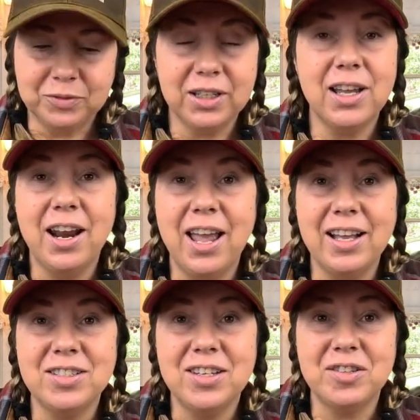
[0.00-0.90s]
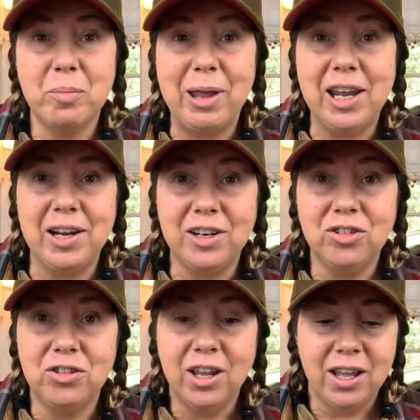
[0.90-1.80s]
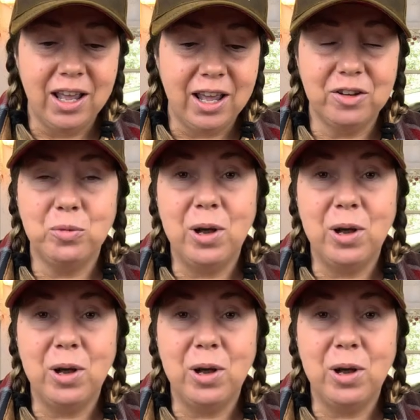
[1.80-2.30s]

It kind of acts as a bandage as